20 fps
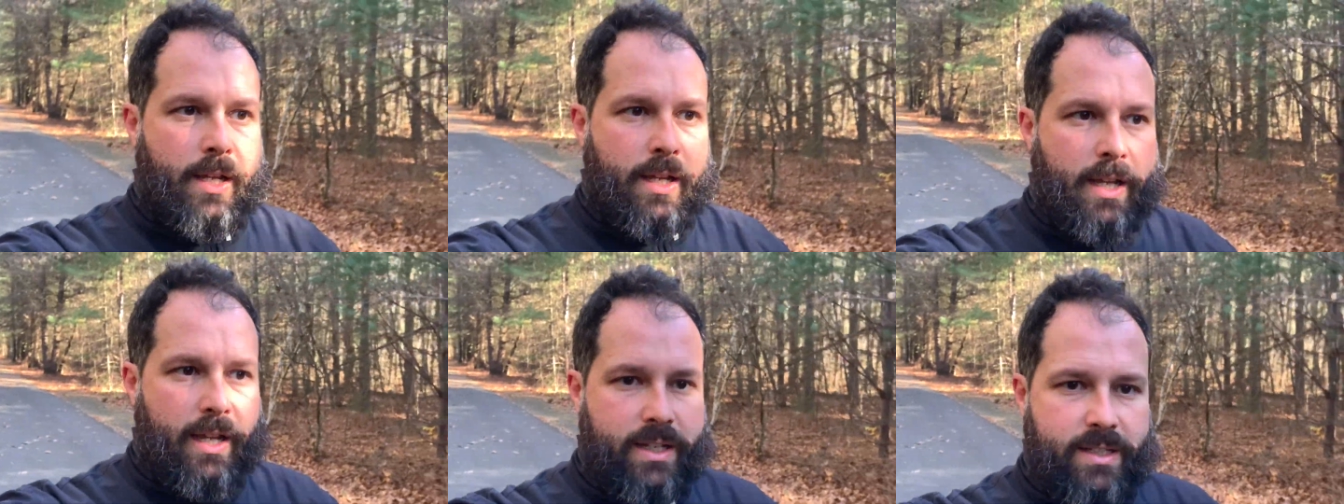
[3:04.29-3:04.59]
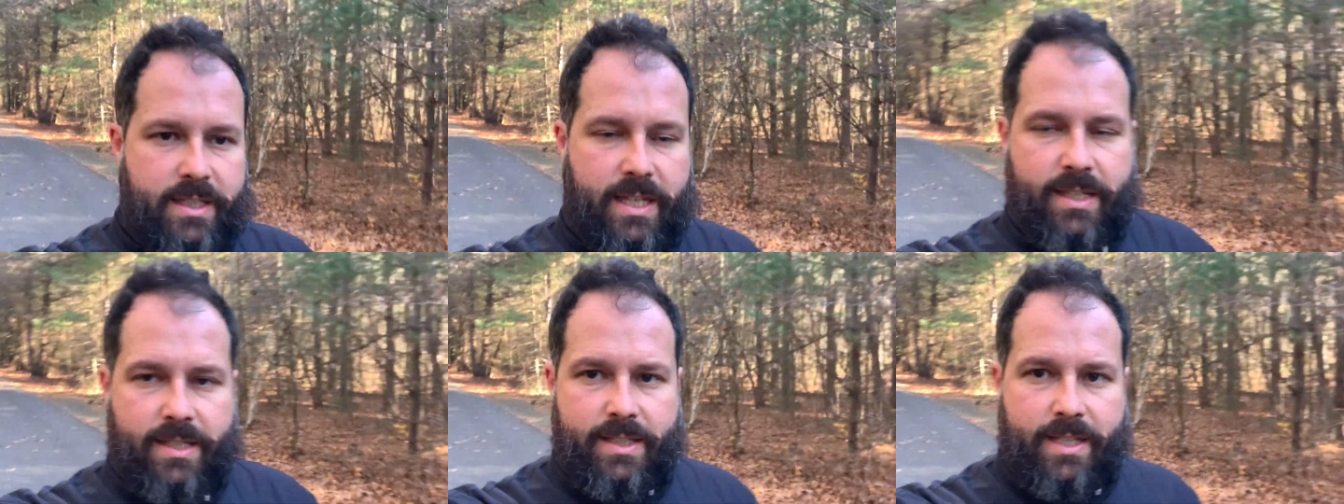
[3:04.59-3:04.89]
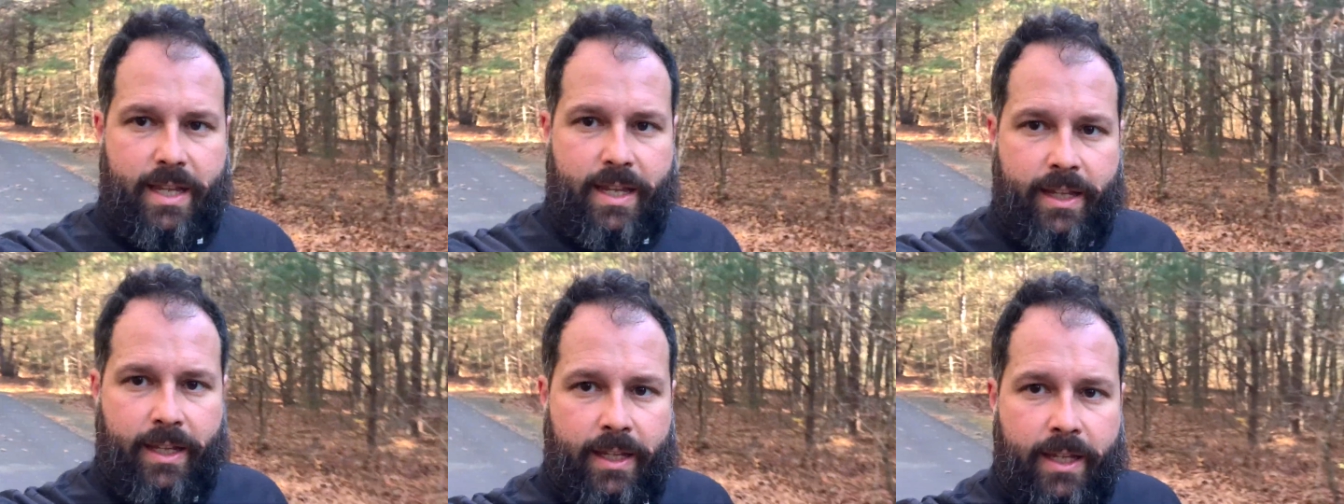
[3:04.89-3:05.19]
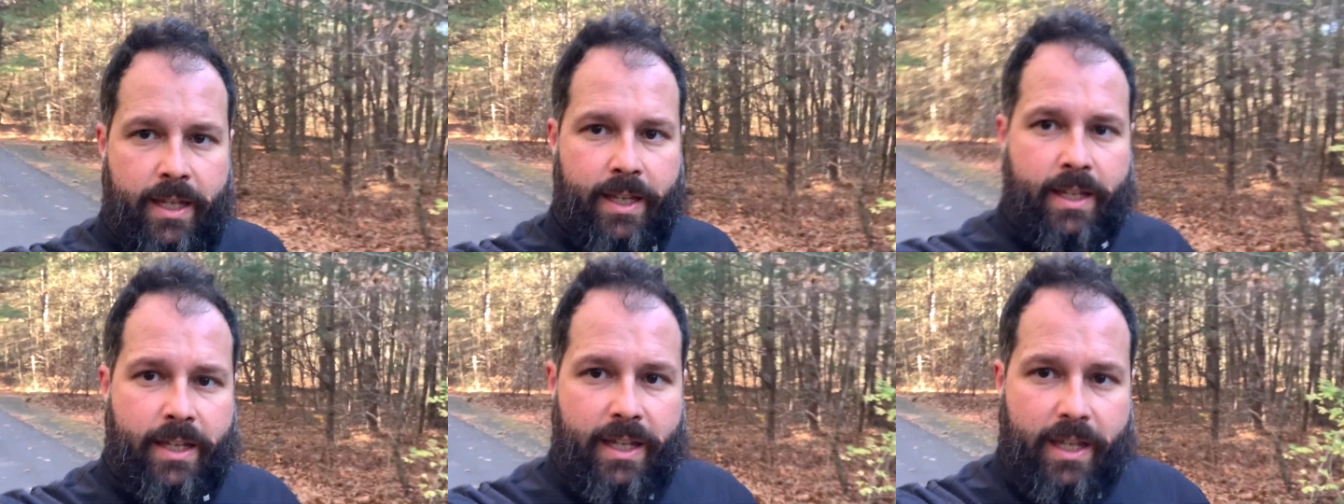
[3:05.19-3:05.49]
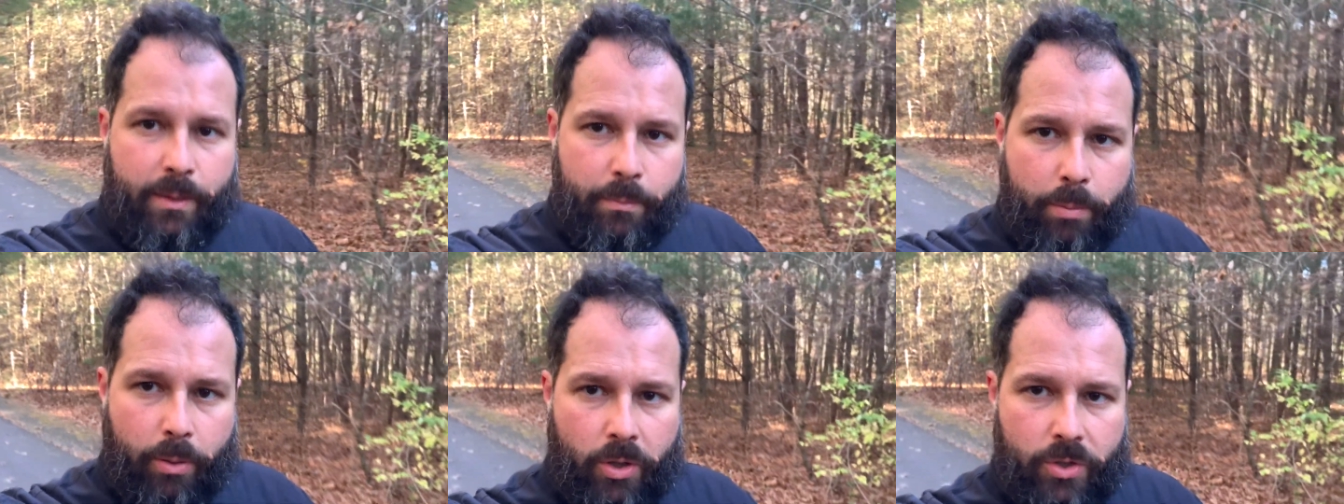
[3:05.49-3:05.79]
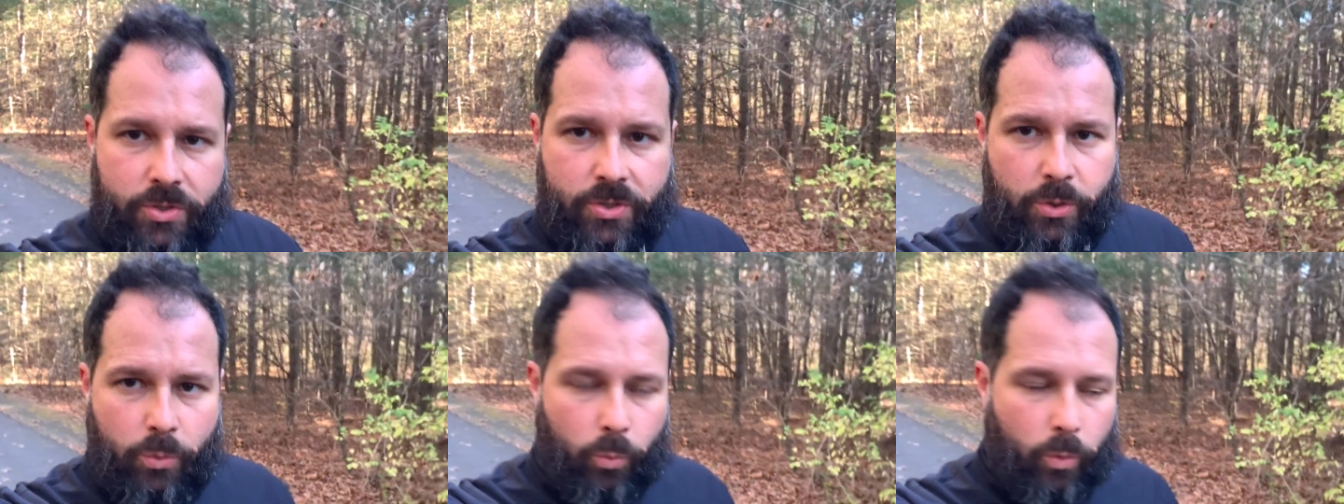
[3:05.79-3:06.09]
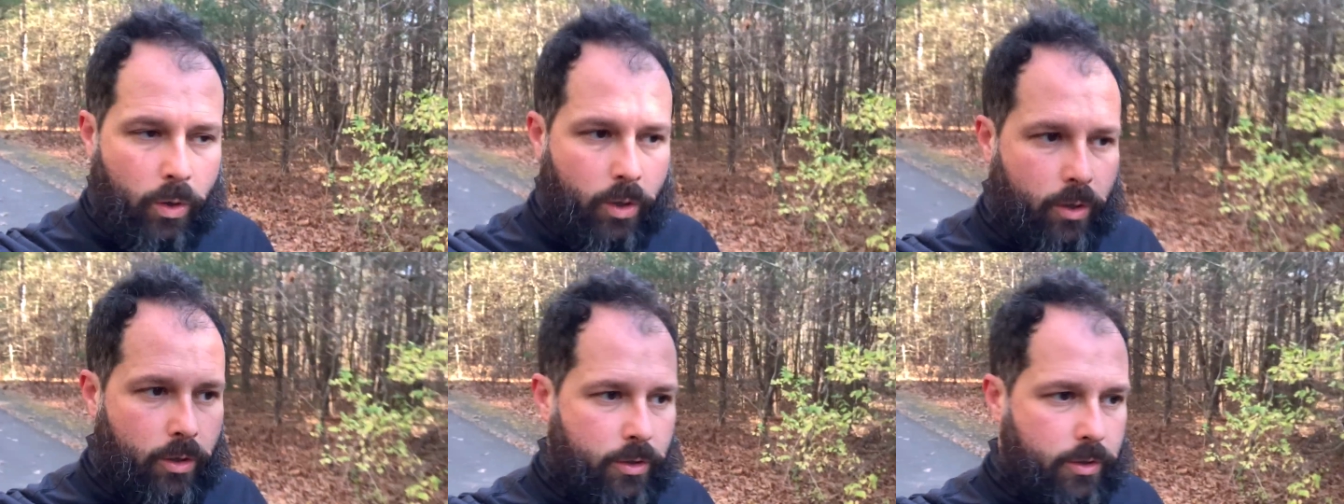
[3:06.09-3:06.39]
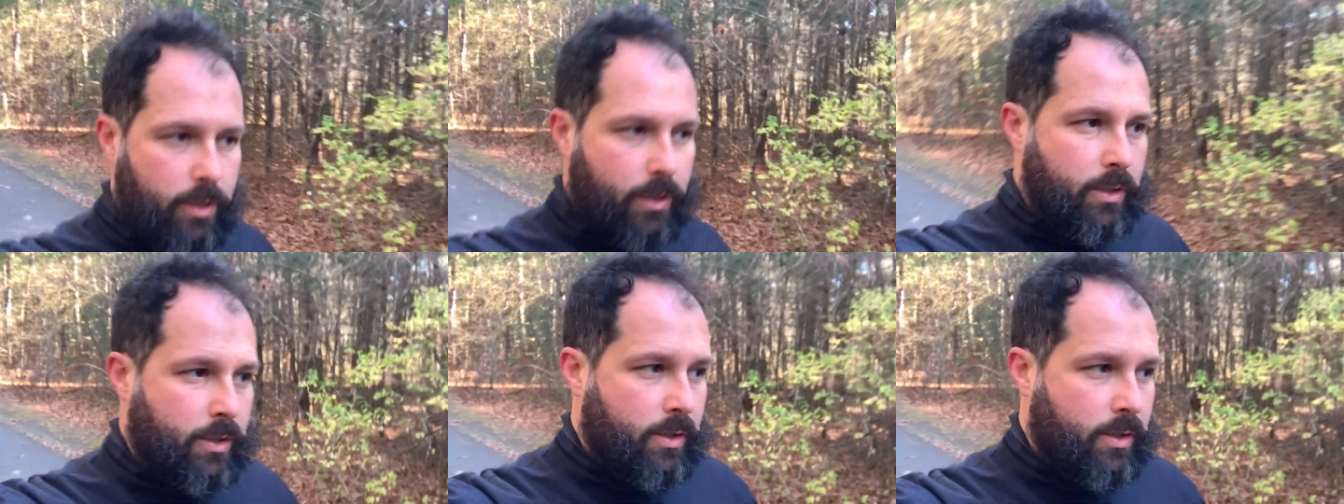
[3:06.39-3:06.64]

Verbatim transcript: existing in-person world.